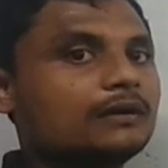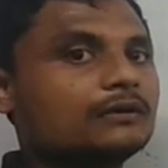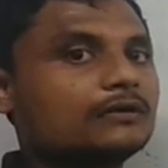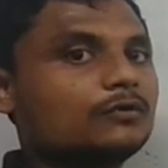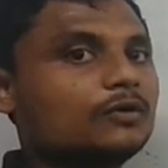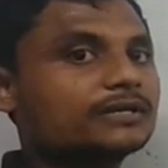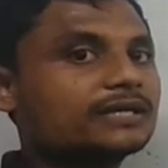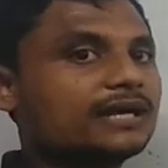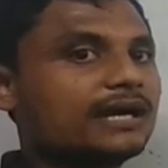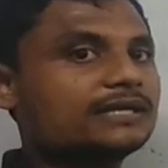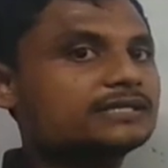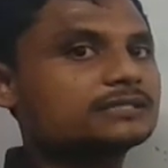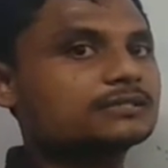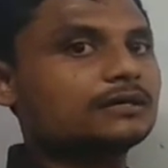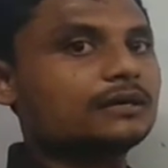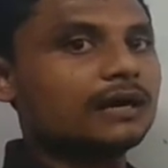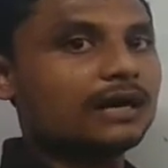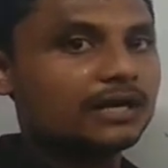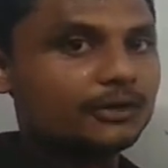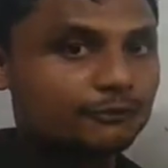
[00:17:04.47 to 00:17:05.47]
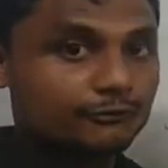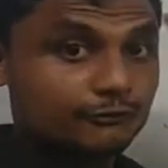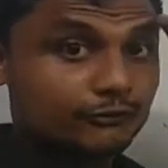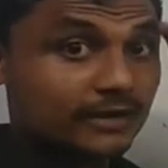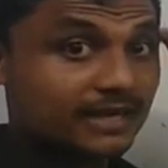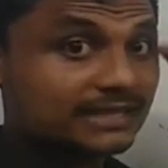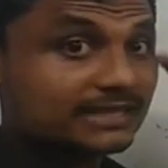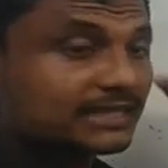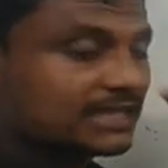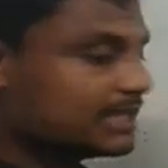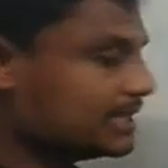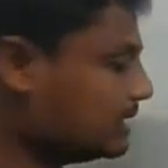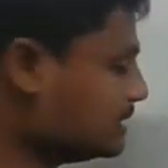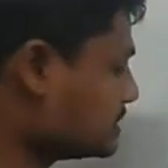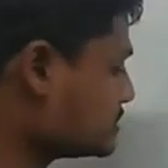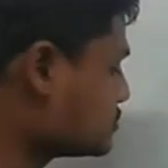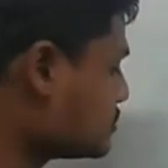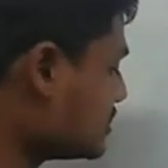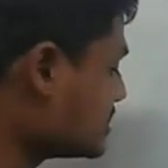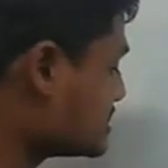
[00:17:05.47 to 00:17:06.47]
Okay, guys, and for
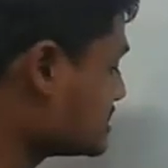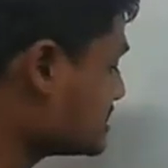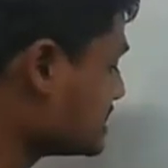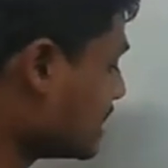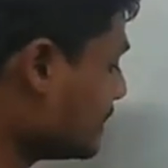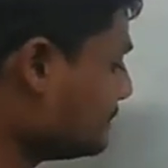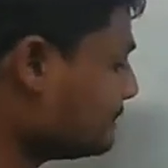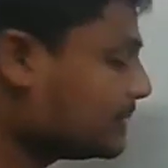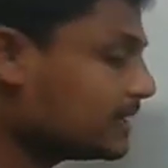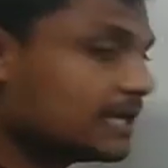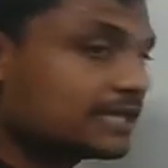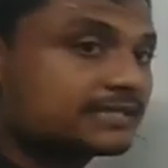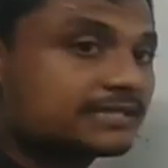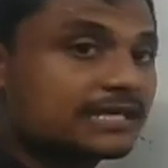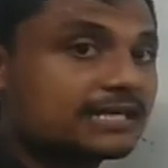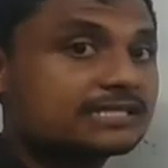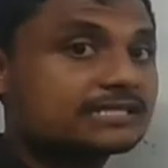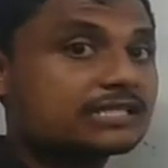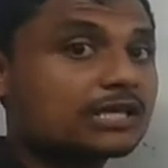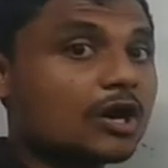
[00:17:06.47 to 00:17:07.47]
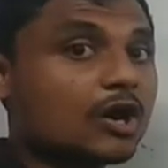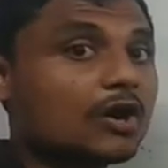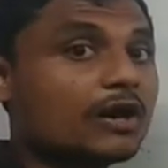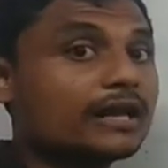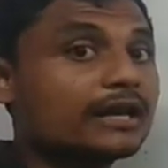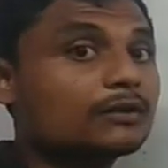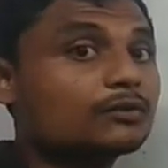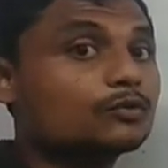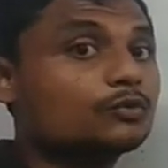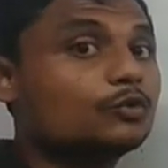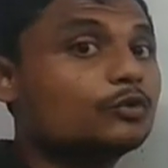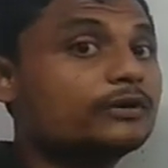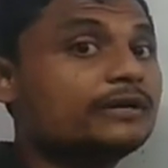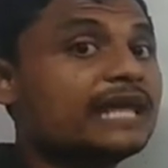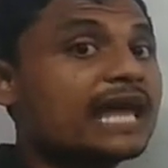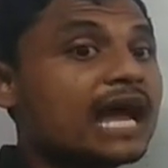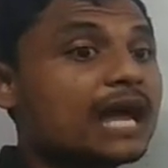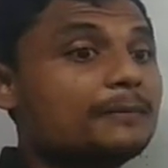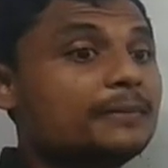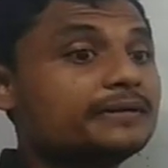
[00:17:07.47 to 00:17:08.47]
the, so some places are
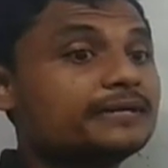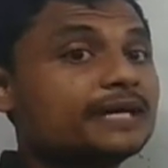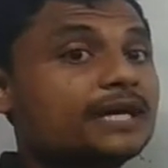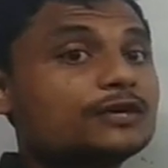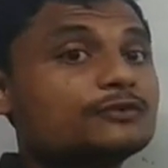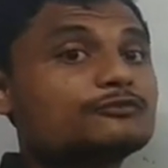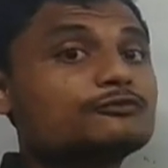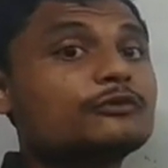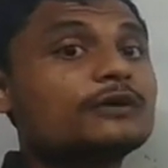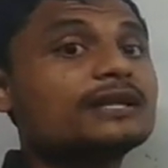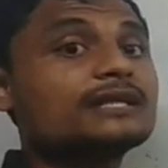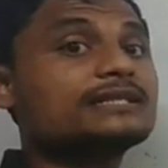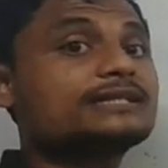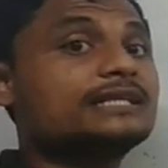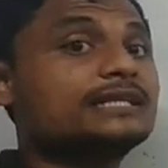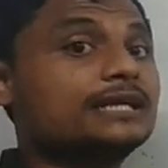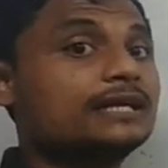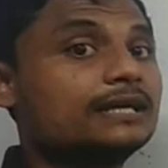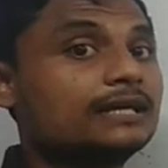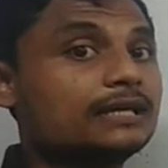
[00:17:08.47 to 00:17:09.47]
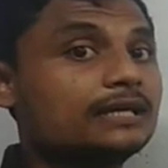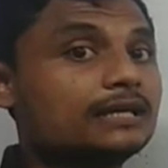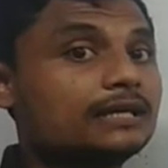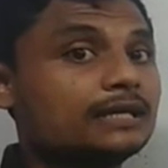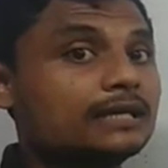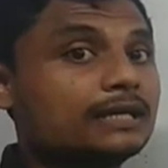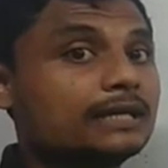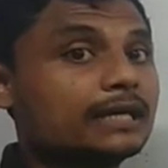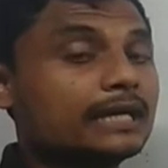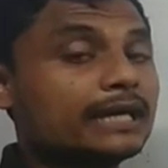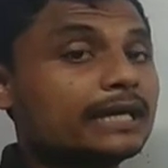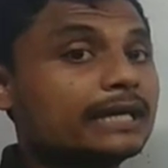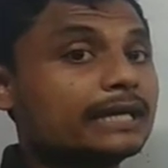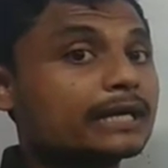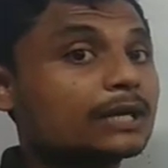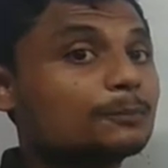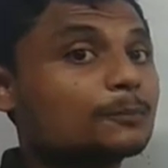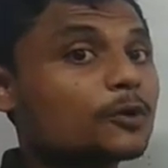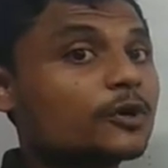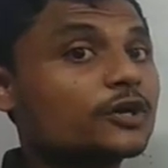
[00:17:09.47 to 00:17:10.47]
good habitat for the
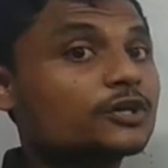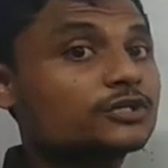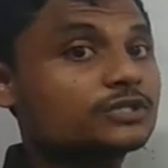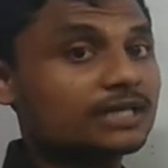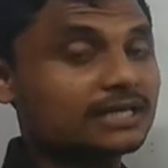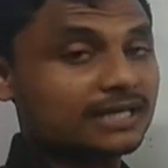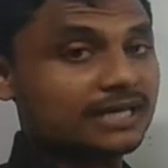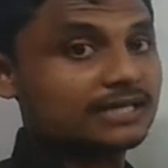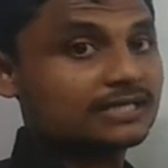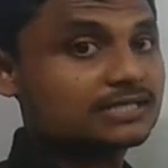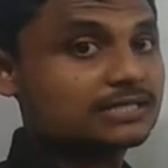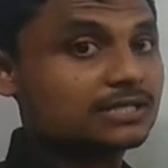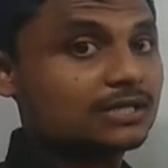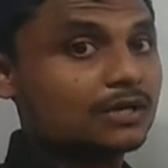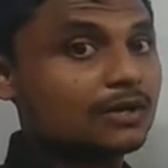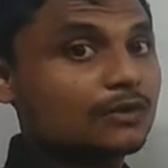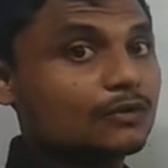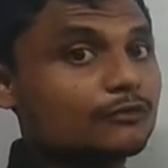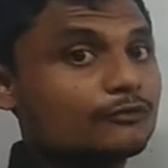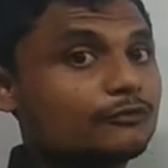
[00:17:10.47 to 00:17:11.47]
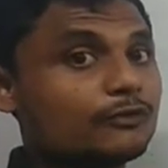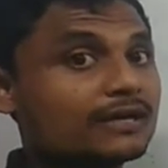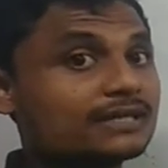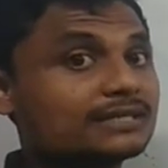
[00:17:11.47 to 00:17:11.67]
reproduction, guys, for